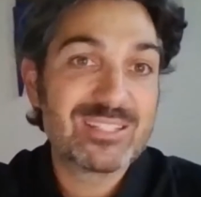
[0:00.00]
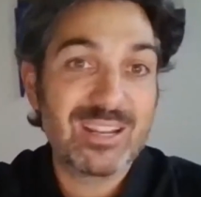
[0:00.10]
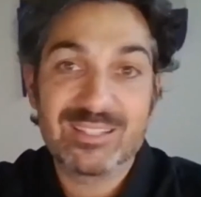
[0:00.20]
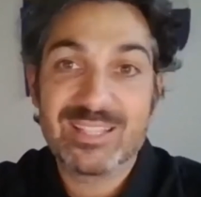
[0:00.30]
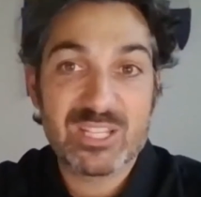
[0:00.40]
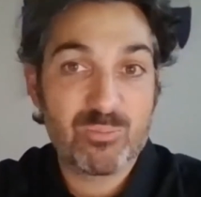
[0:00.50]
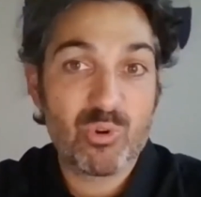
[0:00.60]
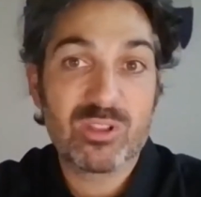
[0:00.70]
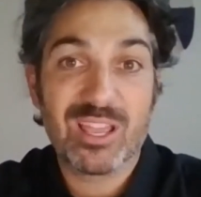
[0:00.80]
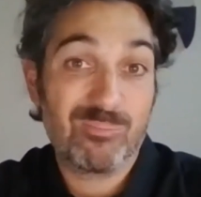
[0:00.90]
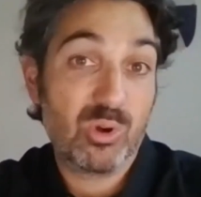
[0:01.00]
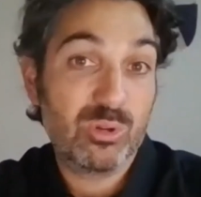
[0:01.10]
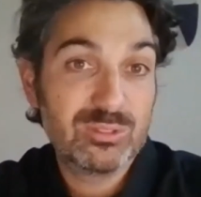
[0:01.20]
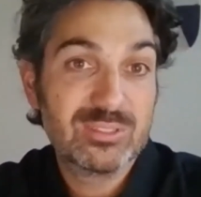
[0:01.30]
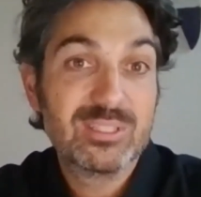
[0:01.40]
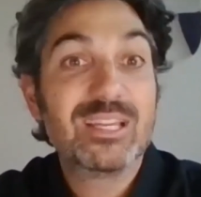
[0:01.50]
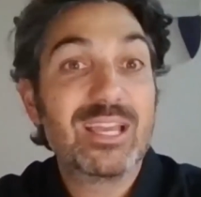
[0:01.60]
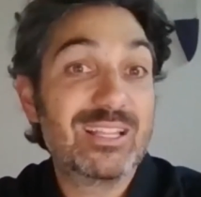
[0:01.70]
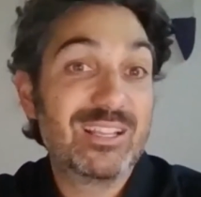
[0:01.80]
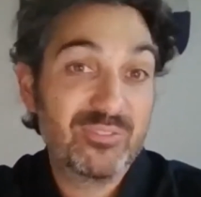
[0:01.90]
is going to taste more like mold.
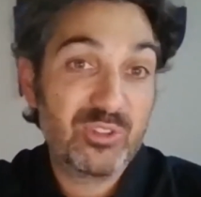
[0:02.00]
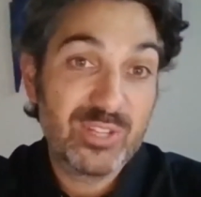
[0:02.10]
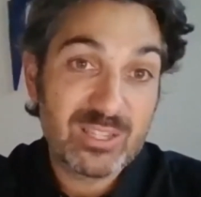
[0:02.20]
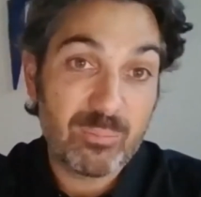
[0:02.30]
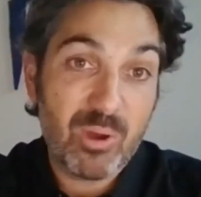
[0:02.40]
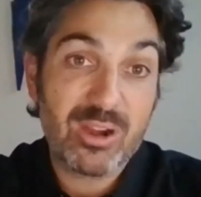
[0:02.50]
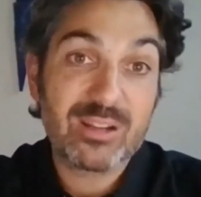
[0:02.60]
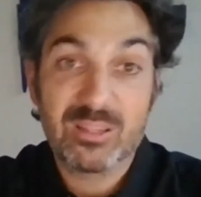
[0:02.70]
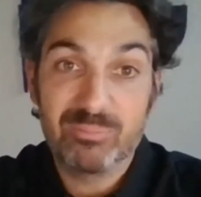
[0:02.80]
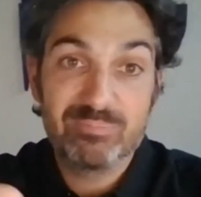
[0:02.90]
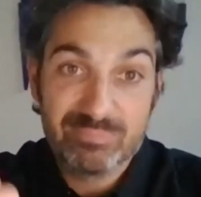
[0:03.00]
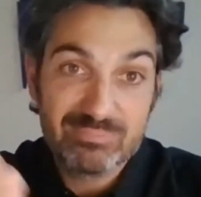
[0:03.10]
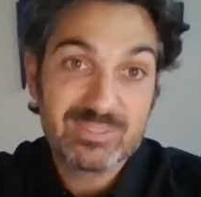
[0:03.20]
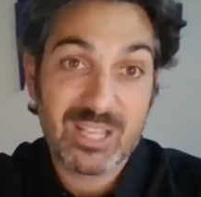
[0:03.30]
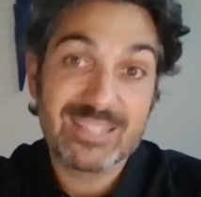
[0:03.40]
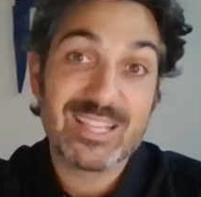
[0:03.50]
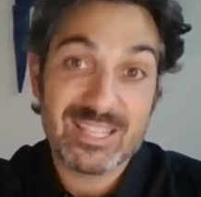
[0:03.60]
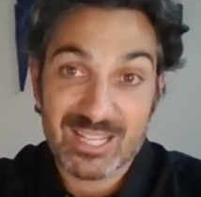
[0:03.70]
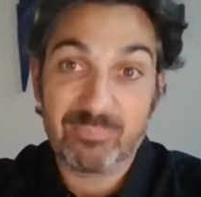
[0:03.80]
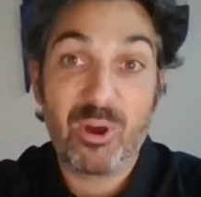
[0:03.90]
And then if you eat the bark, the, it's going to
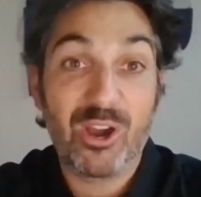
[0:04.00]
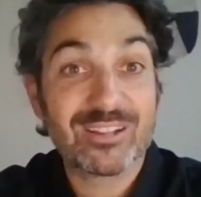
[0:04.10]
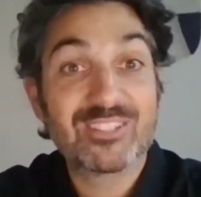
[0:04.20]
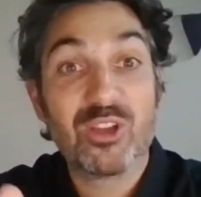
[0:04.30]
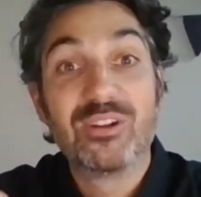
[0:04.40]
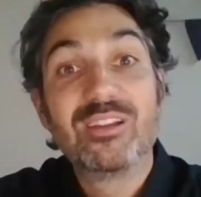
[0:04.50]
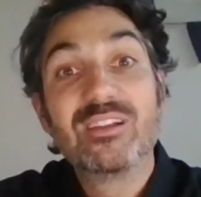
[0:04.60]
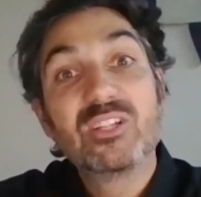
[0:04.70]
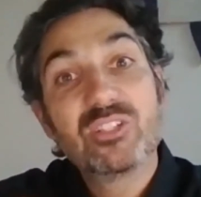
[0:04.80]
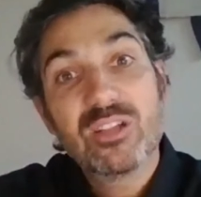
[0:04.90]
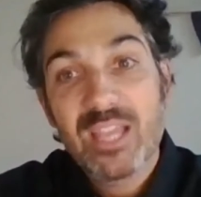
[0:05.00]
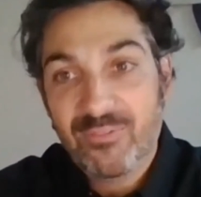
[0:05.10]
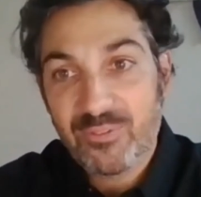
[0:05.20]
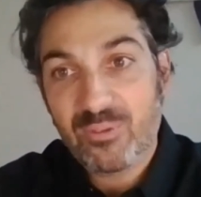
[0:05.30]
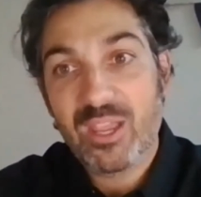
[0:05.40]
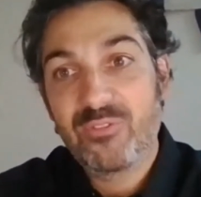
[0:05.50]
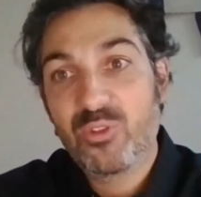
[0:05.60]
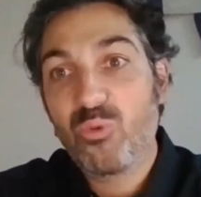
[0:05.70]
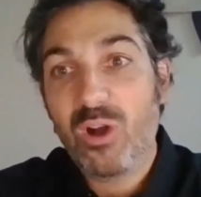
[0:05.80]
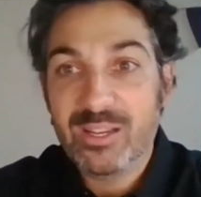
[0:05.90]
taste like bark. So if if
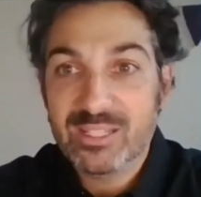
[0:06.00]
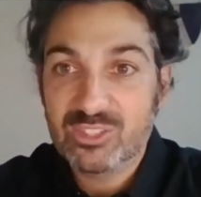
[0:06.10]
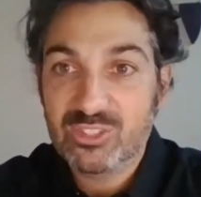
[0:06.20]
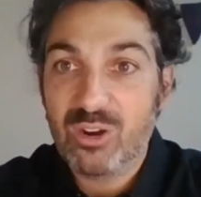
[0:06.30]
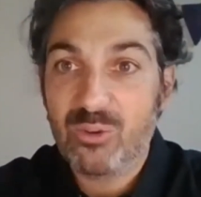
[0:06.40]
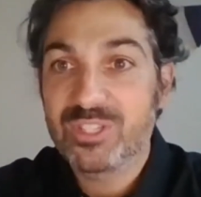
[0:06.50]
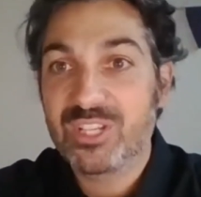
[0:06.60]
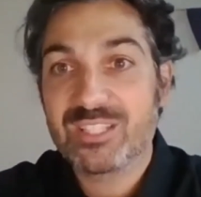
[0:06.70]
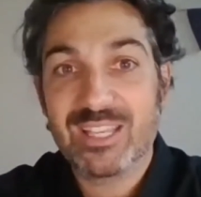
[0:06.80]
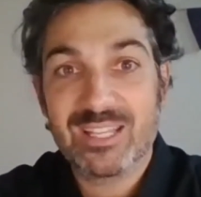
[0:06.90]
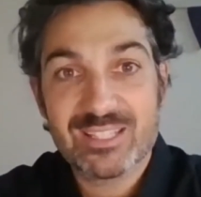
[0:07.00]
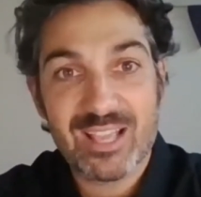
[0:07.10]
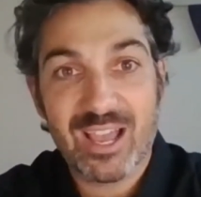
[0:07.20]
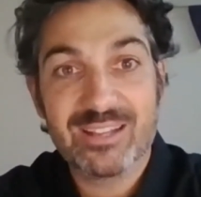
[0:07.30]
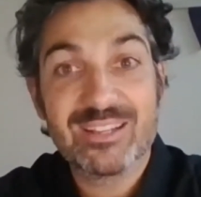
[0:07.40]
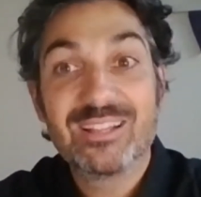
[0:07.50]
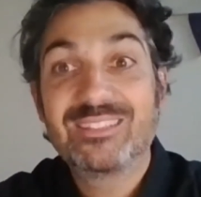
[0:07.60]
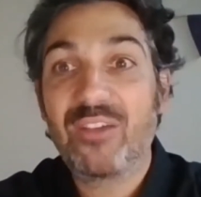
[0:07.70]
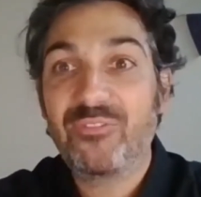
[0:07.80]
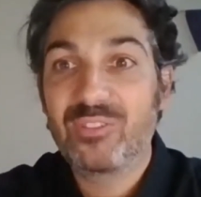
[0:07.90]
you want to start with just the inside,
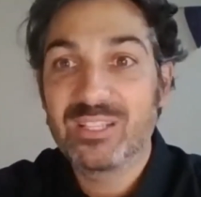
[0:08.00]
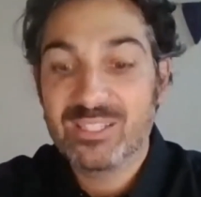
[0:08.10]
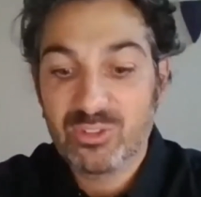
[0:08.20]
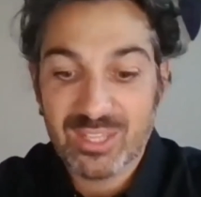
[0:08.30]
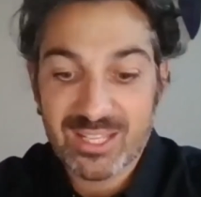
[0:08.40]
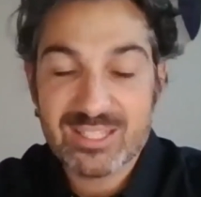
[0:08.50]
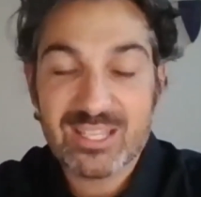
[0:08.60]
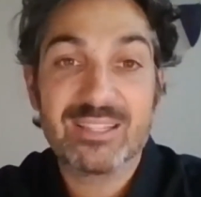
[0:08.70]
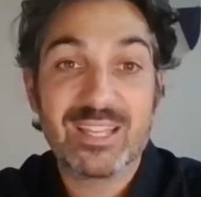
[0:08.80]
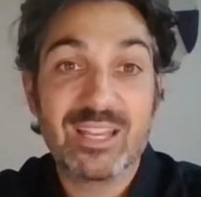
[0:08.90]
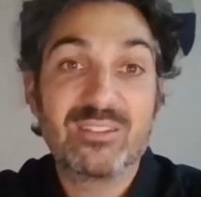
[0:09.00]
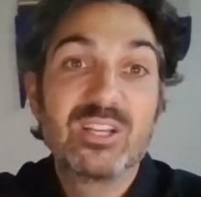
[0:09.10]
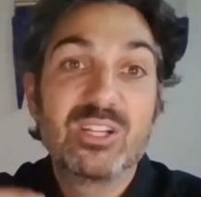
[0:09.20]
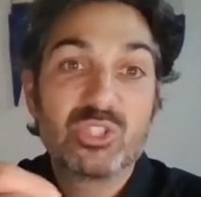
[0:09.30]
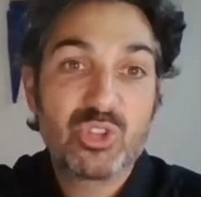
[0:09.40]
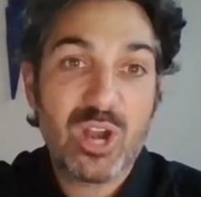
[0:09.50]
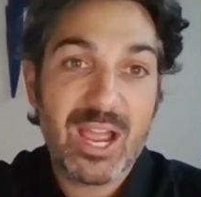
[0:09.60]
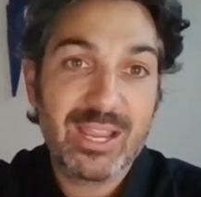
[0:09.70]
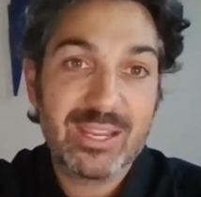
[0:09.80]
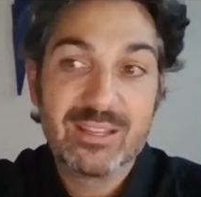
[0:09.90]
definitely do the inside. Then
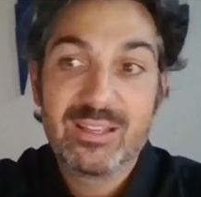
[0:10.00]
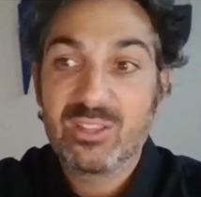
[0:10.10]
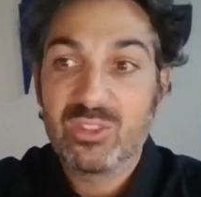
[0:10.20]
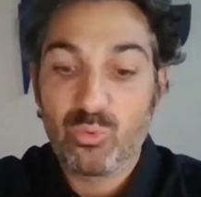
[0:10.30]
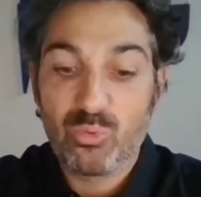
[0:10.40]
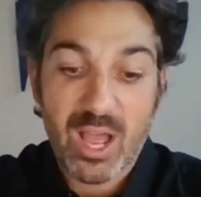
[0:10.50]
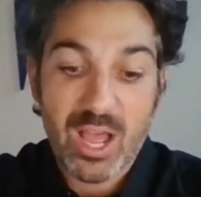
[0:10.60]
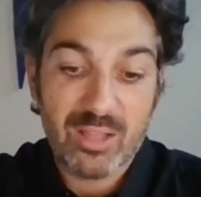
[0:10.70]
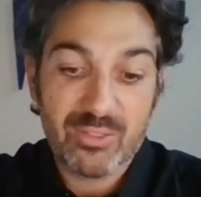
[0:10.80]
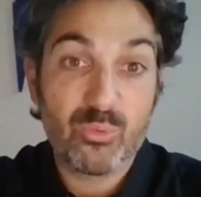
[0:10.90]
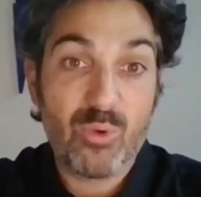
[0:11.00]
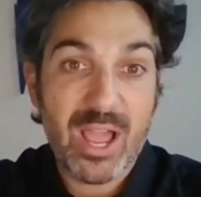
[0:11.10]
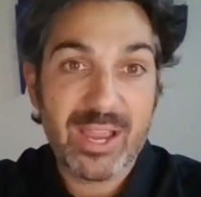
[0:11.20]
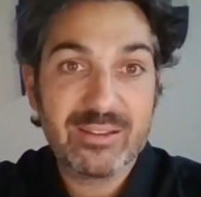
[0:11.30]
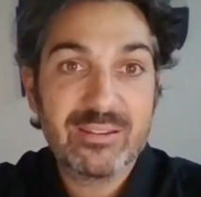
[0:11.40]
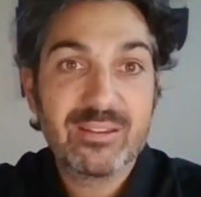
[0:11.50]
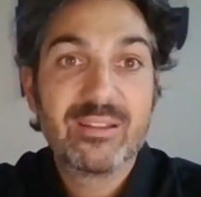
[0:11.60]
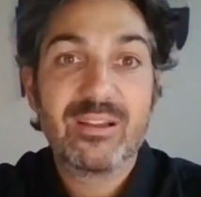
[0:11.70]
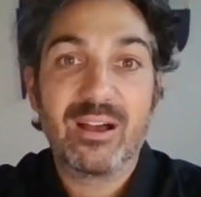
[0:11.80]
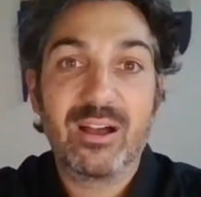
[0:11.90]
try the uh, the rind
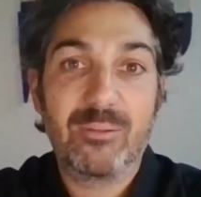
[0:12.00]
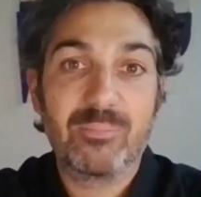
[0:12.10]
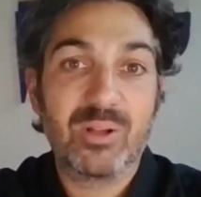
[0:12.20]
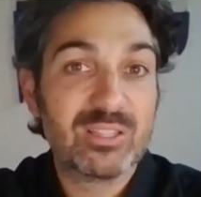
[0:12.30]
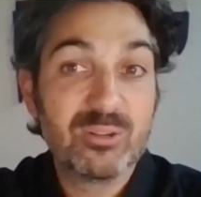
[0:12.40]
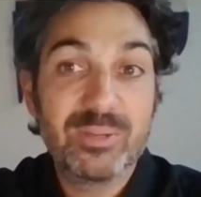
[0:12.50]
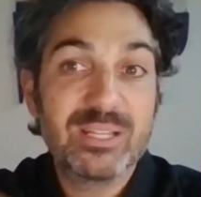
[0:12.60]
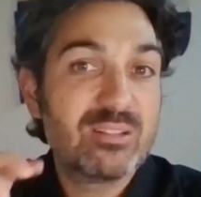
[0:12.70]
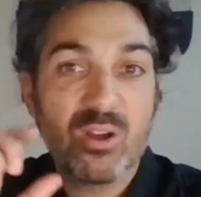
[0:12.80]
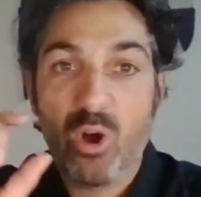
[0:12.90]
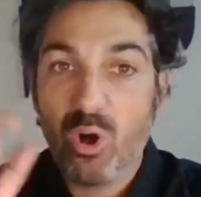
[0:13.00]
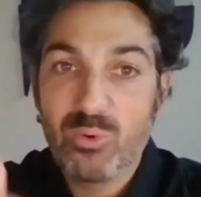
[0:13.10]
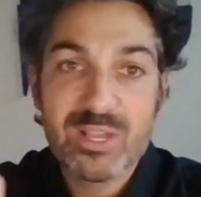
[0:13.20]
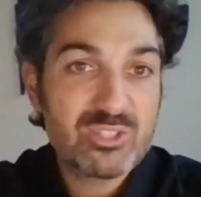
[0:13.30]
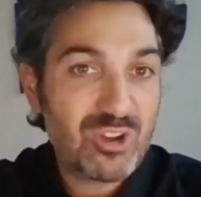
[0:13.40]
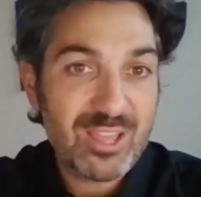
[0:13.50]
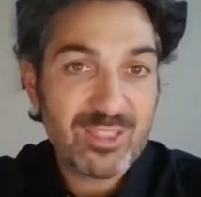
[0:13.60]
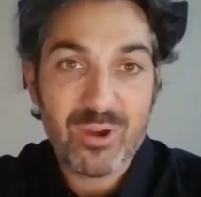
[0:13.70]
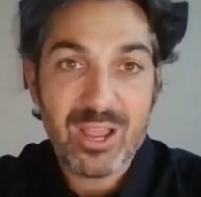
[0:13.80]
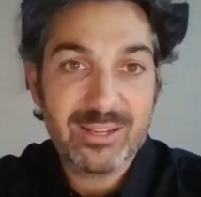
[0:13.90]
um, a little bit. Always try
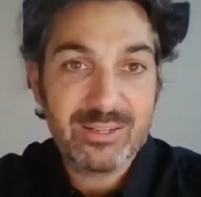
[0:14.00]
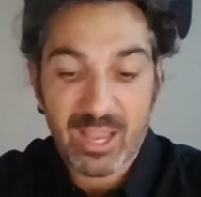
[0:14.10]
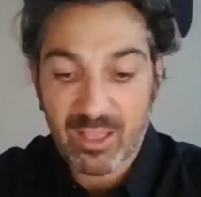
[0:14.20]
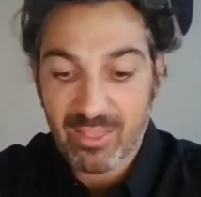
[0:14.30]
the rind.